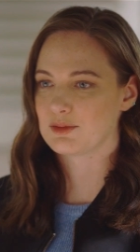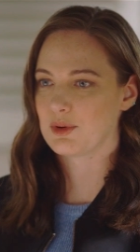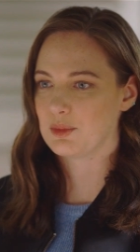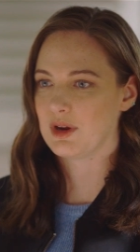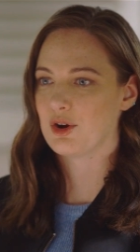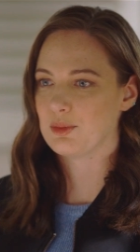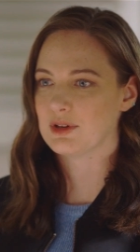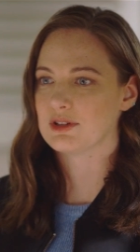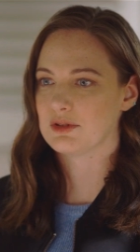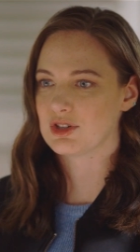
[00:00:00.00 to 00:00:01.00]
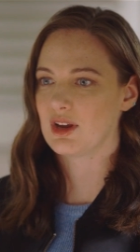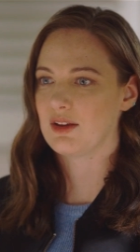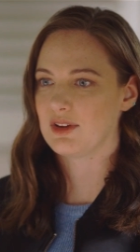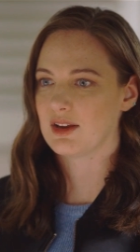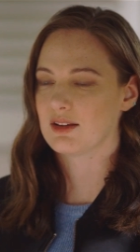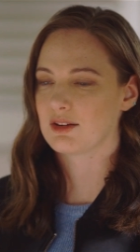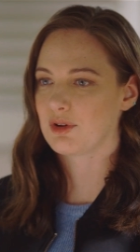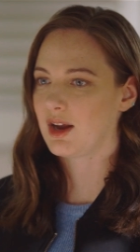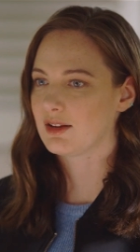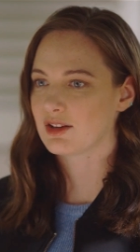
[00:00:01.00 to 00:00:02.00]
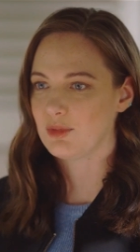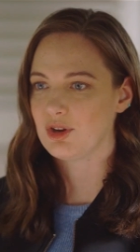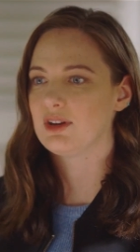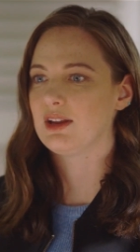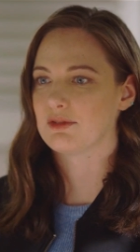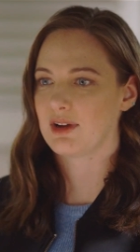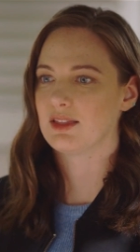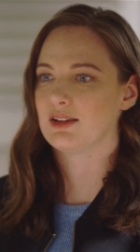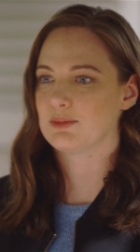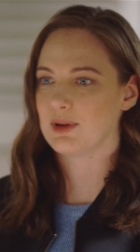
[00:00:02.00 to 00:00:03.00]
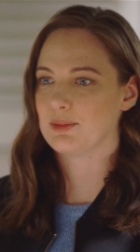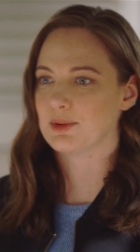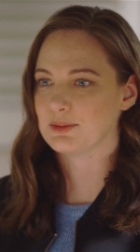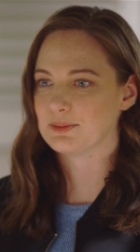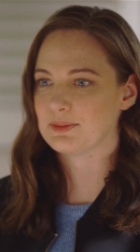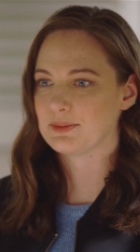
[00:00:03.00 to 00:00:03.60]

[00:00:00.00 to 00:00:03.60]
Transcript: is what we're hoping to achieve here, create a community around these people.